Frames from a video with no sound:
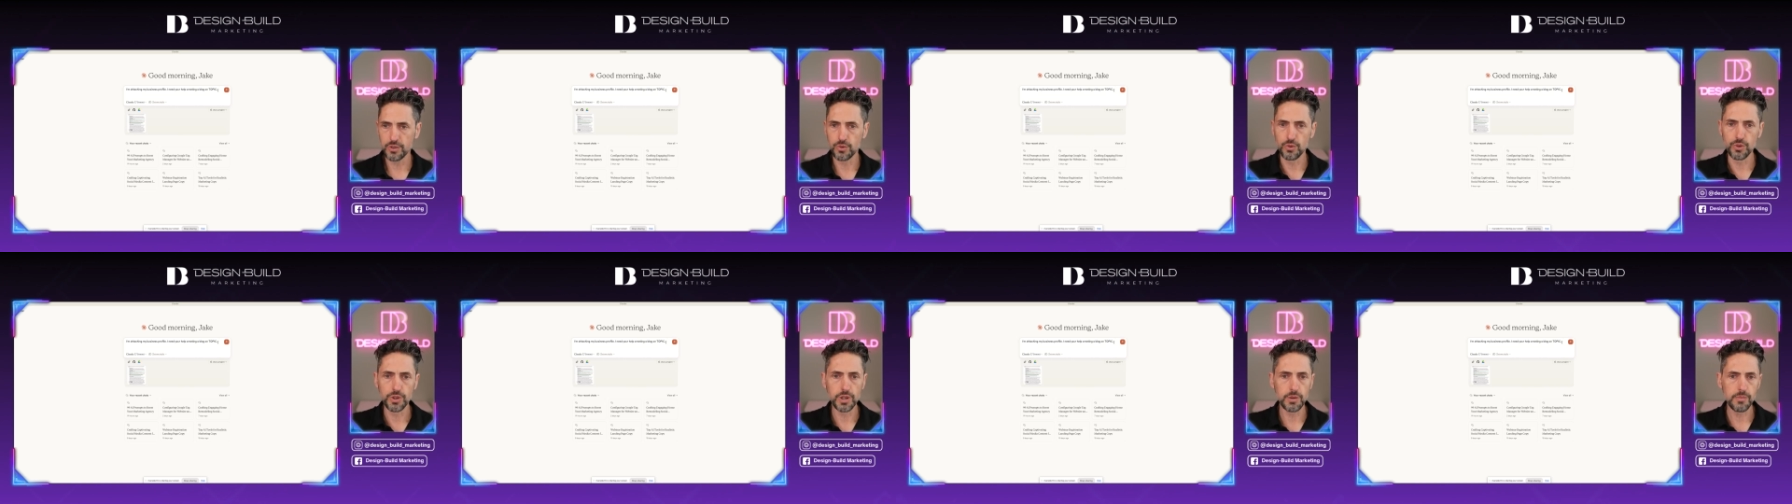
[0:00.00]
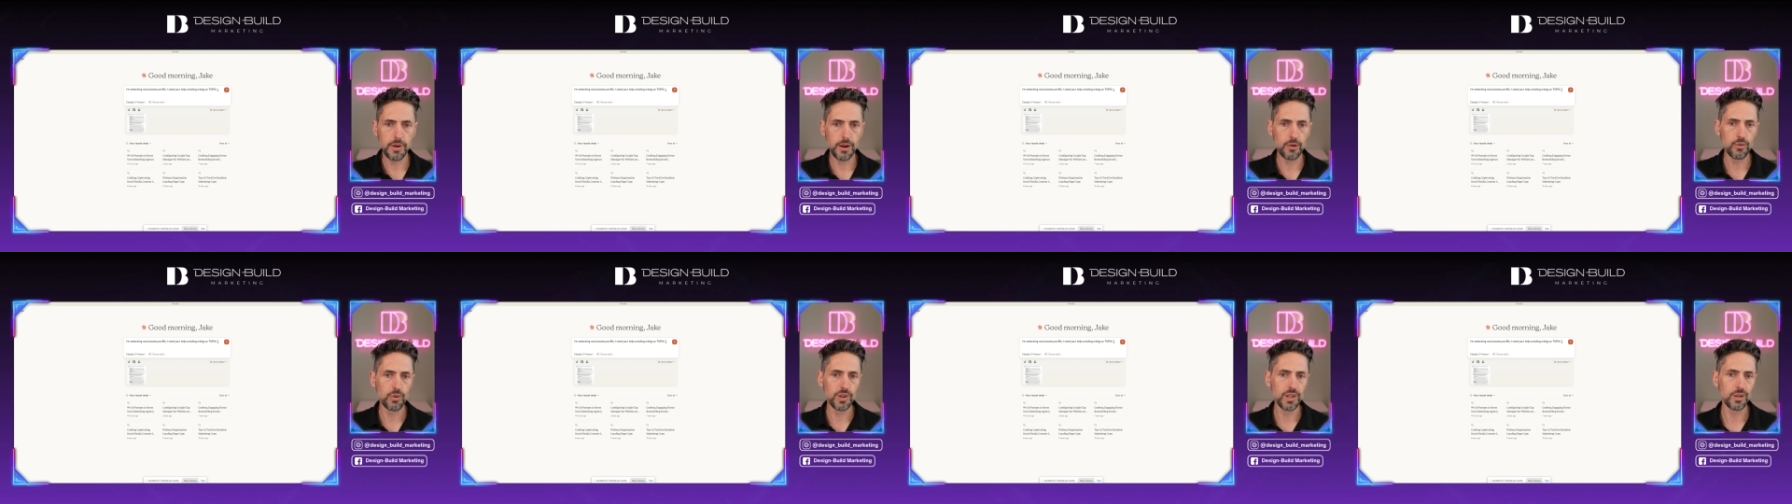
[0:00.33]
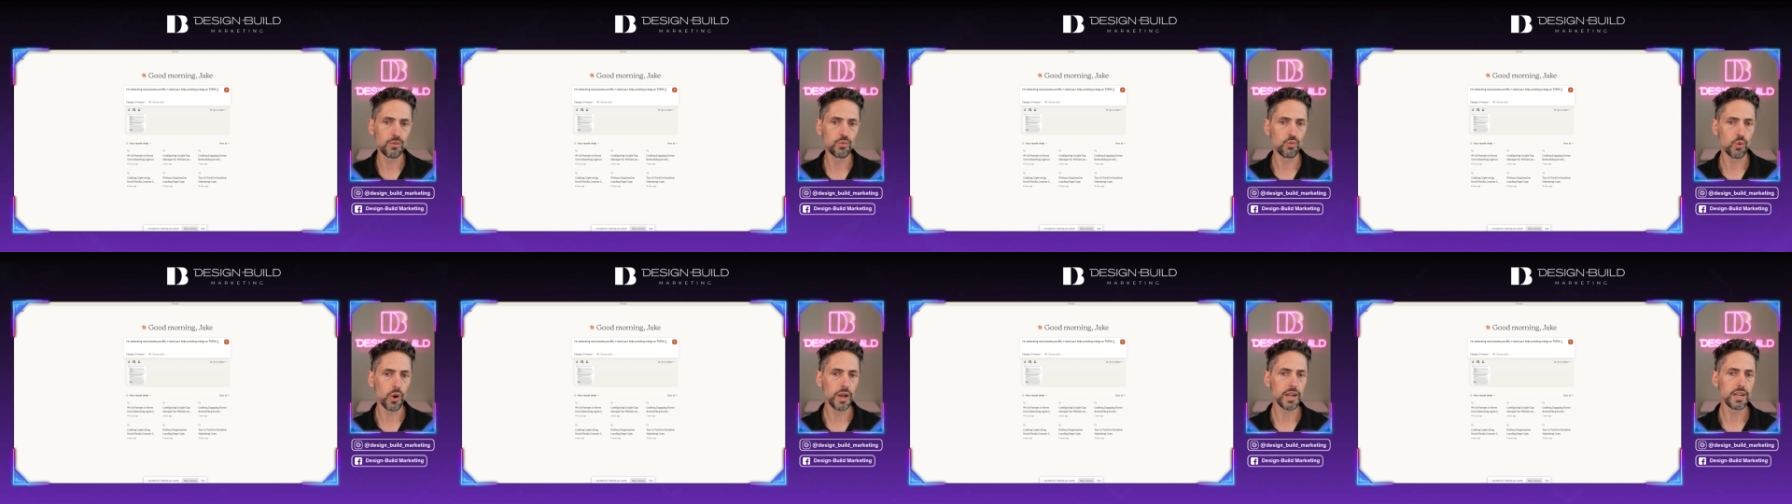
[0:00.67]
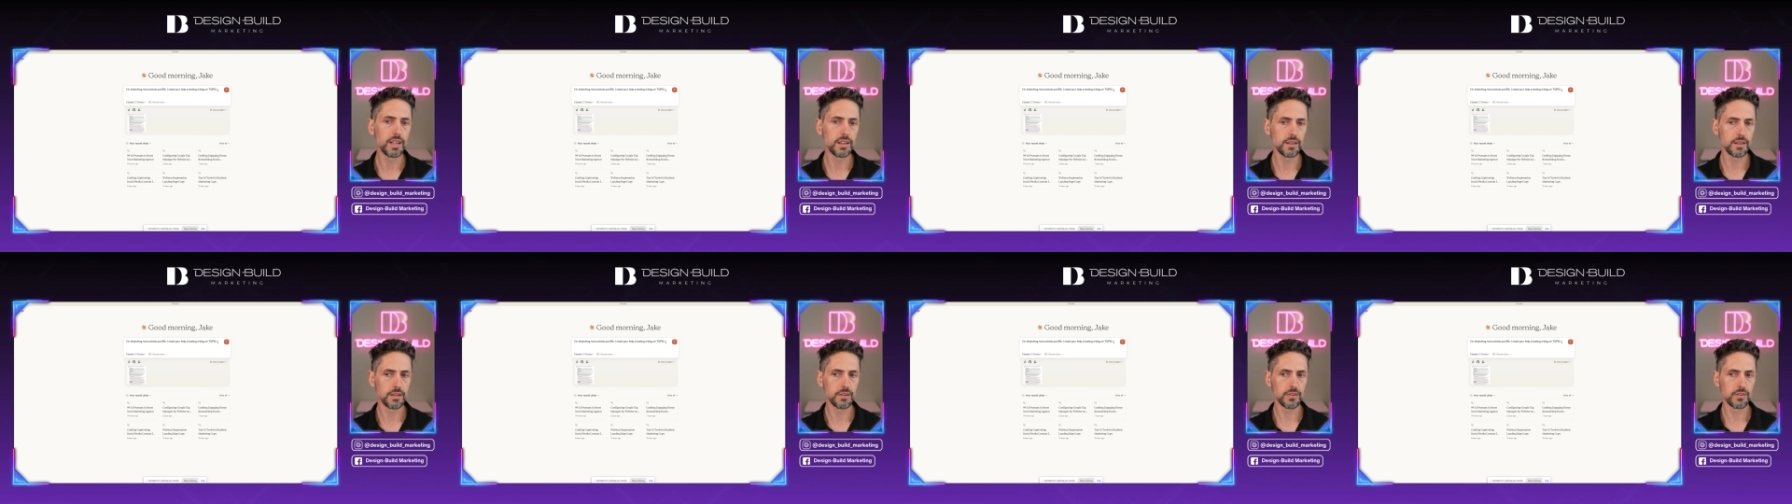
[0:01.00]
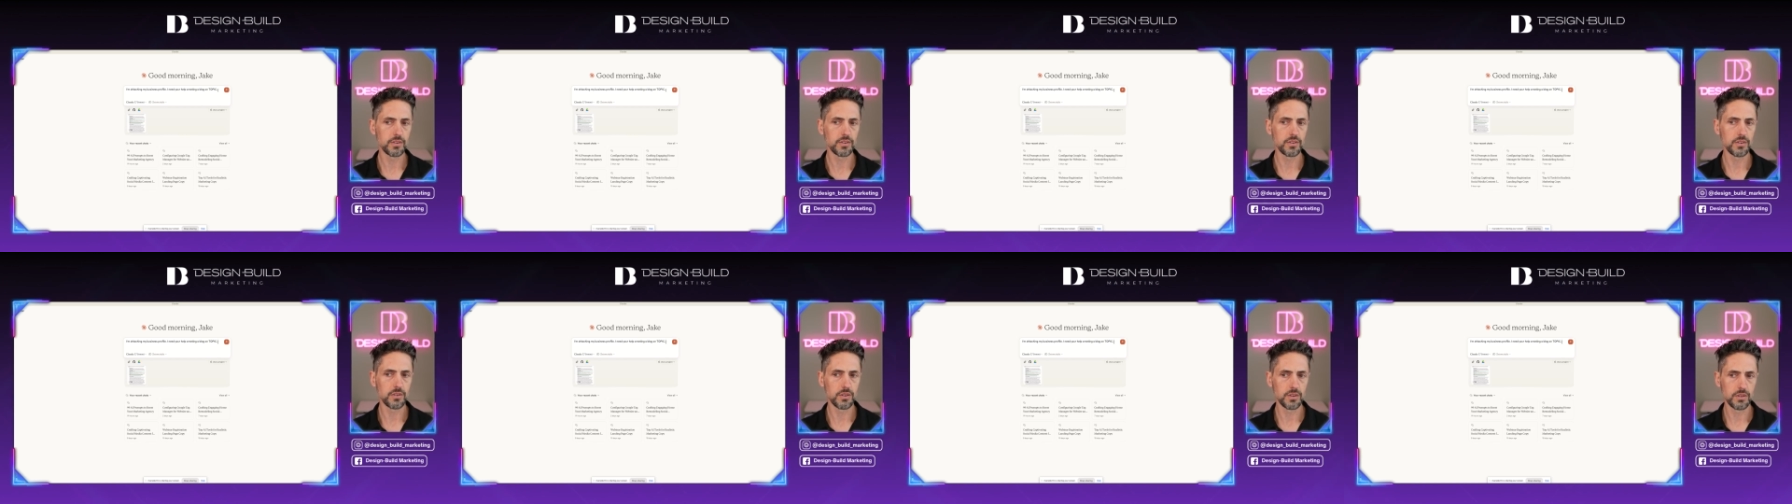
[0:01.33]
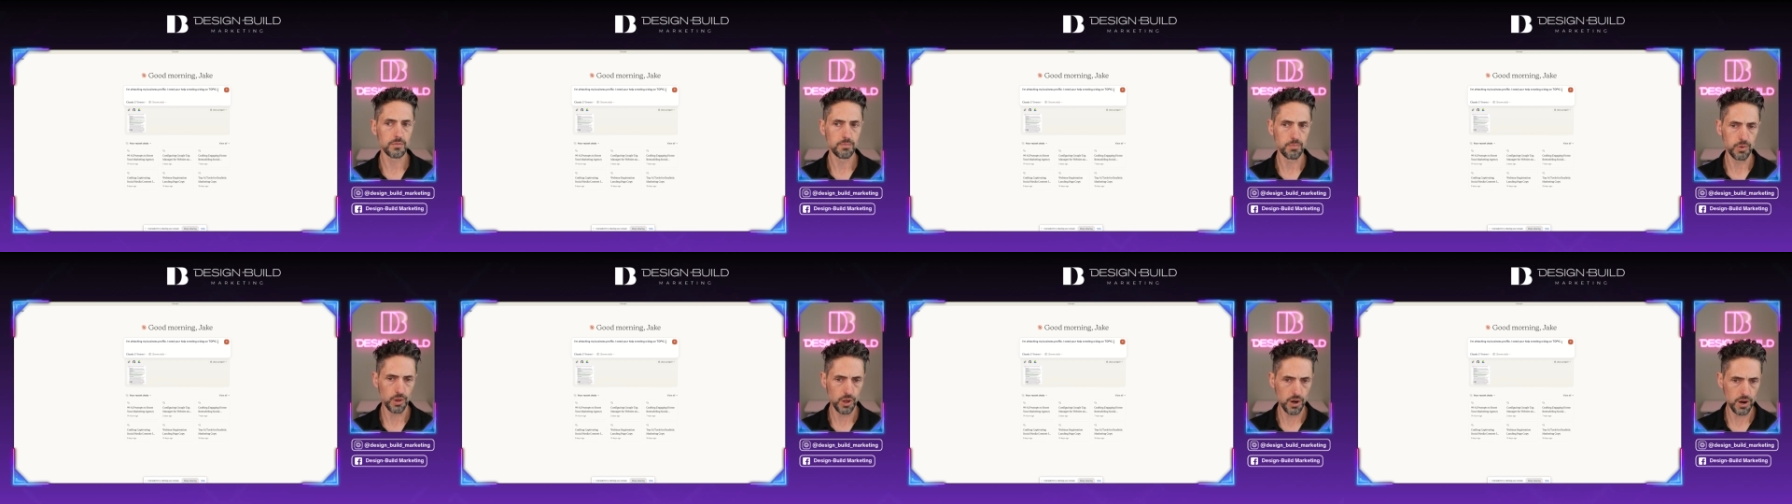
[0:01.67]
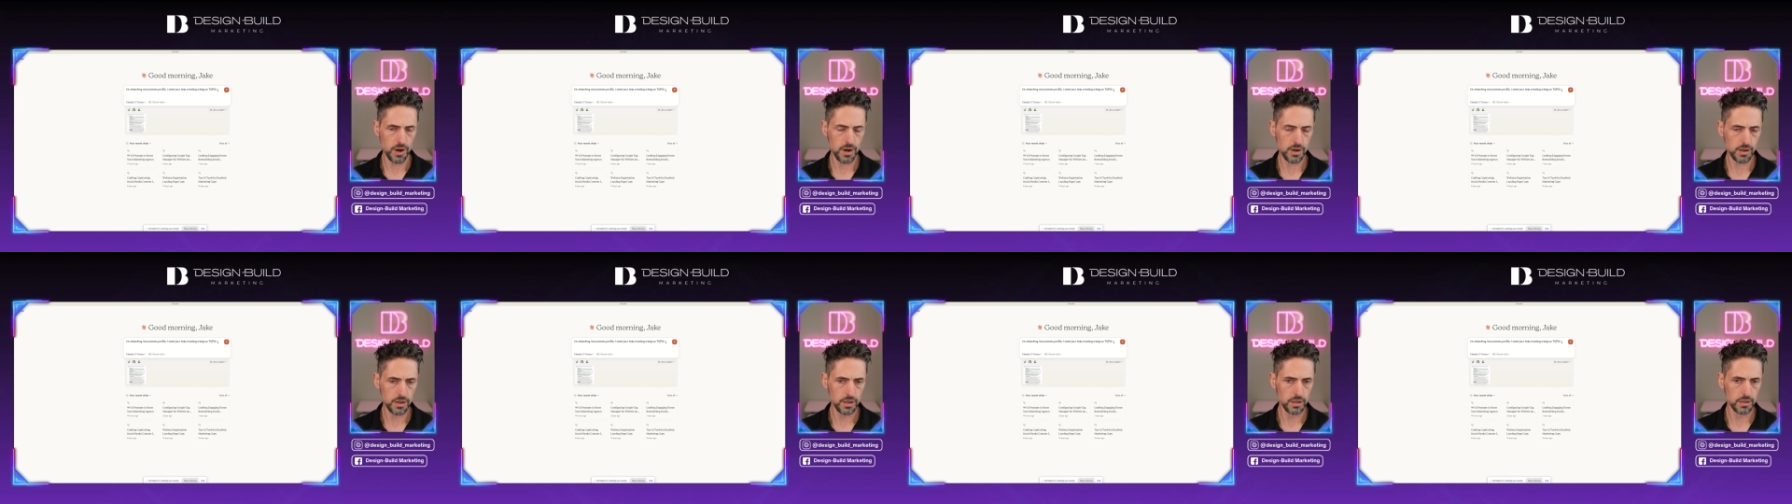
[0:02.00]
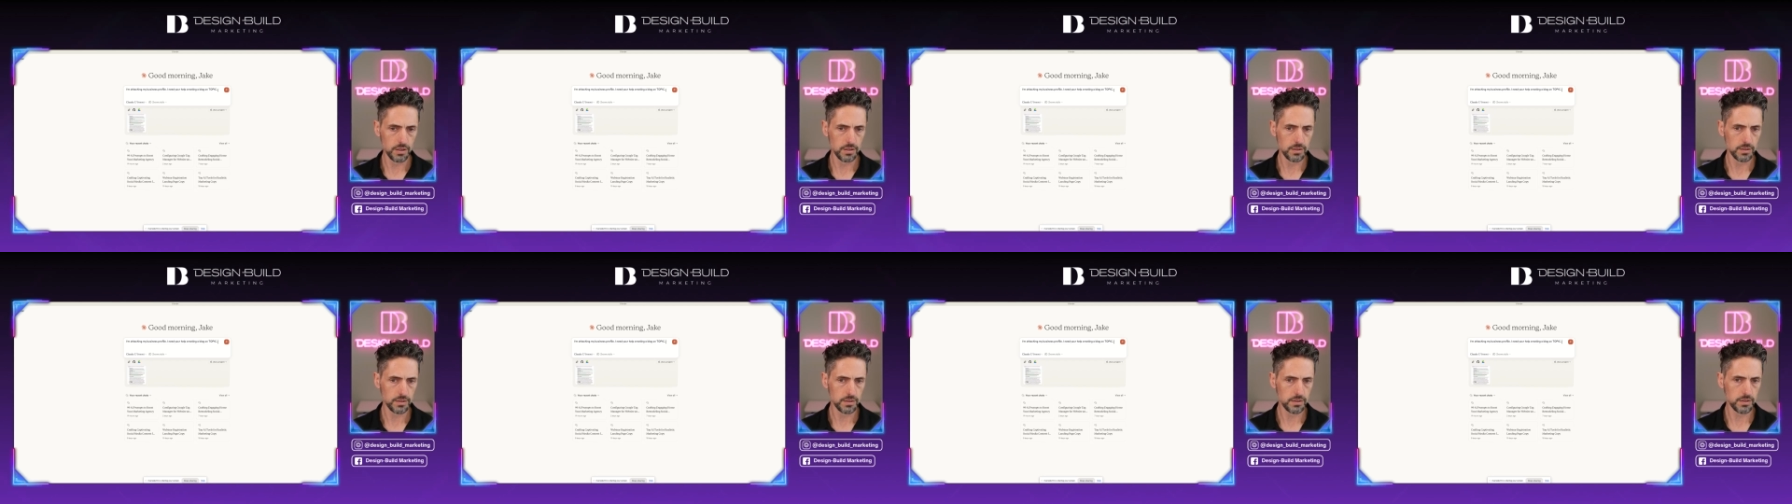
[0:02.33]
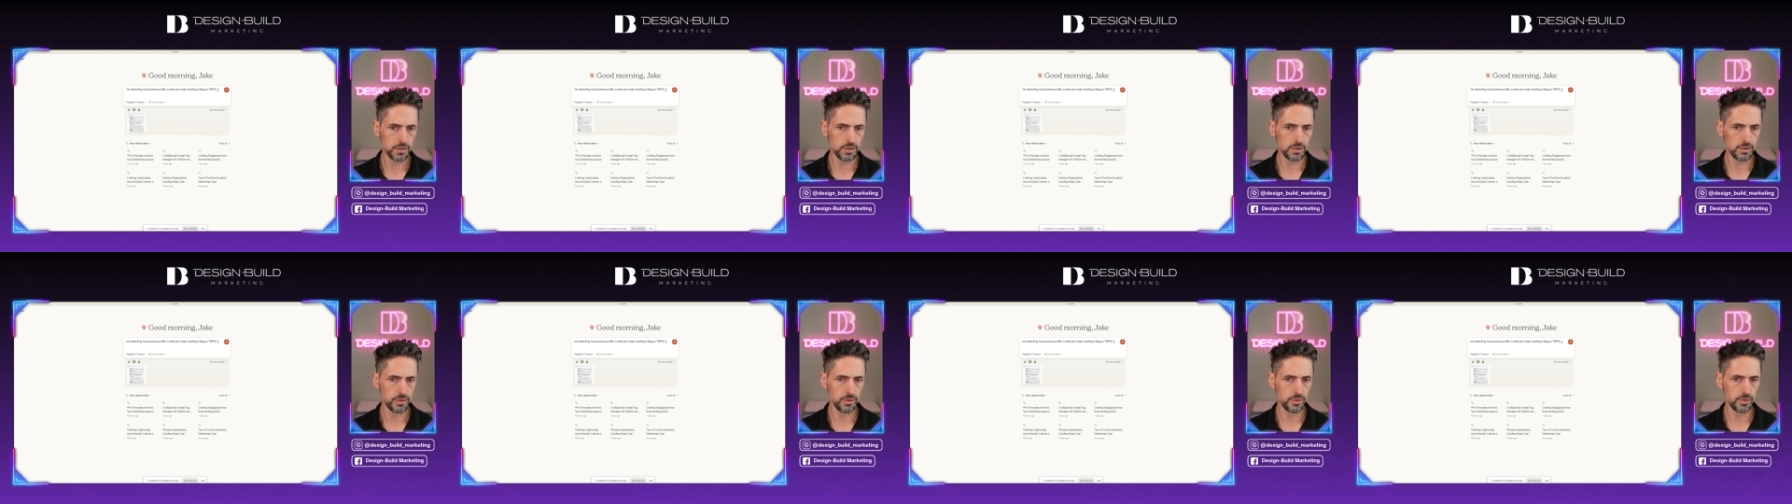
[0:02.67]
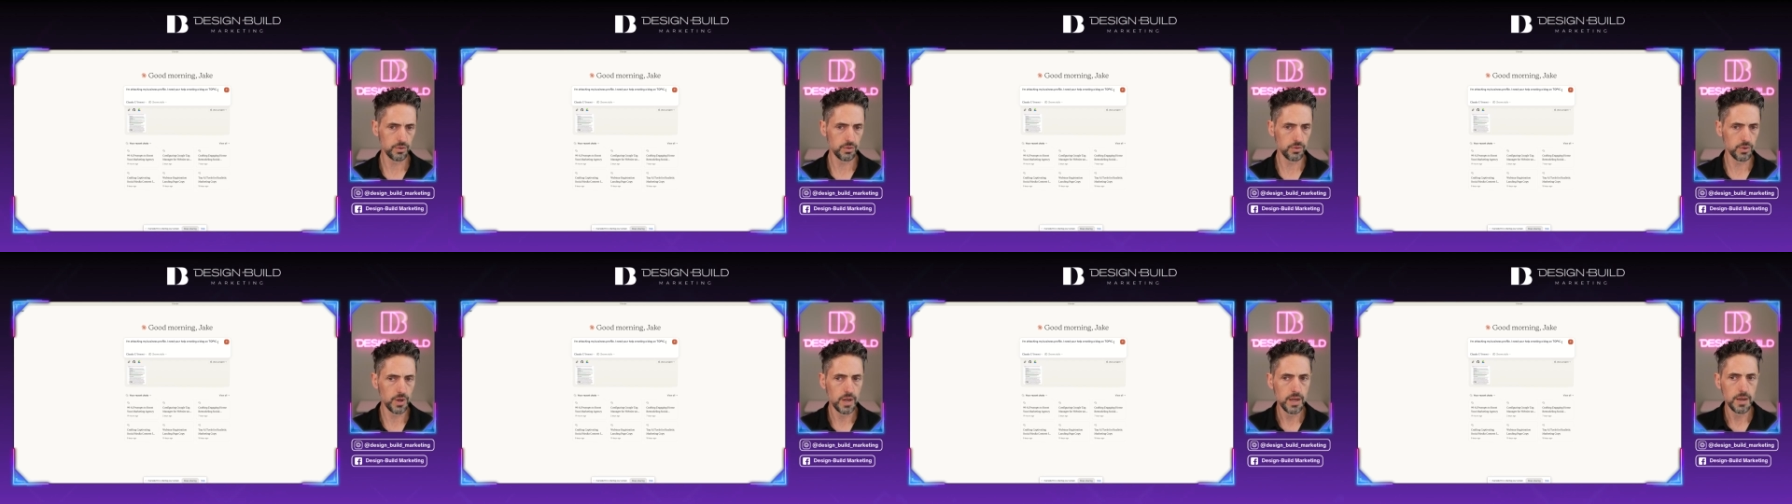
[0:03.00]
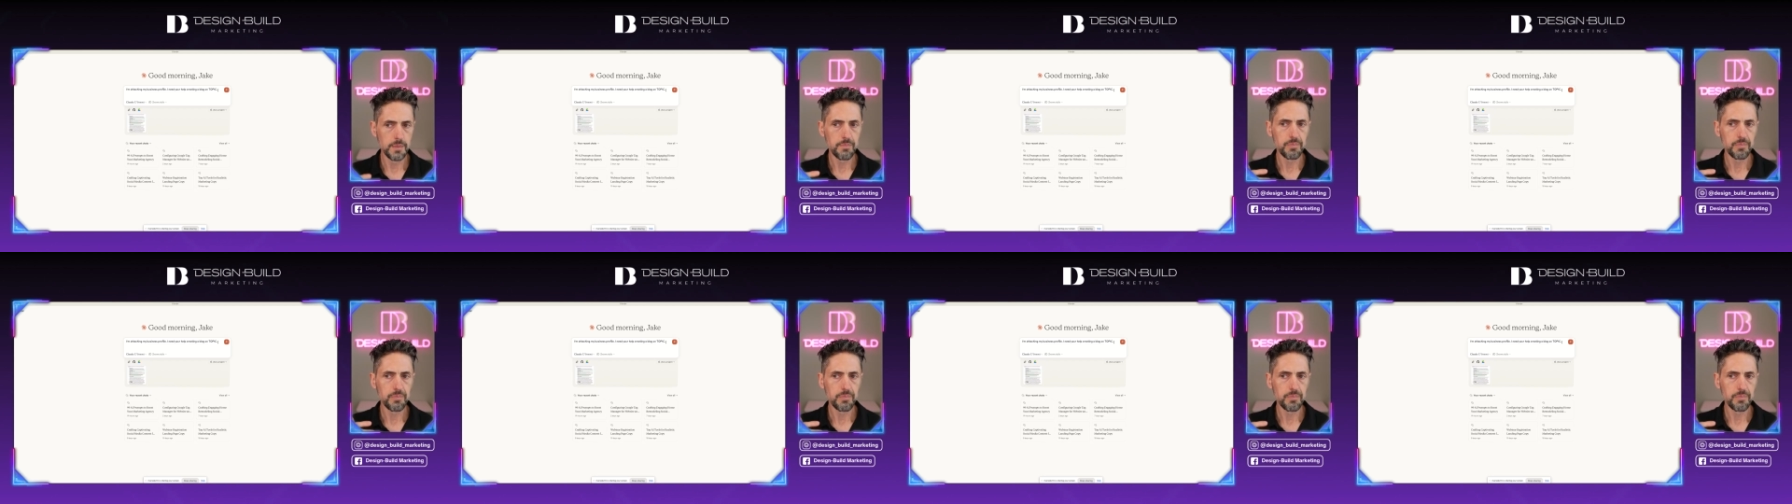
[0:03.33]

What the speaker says: Or am I really writing this blog to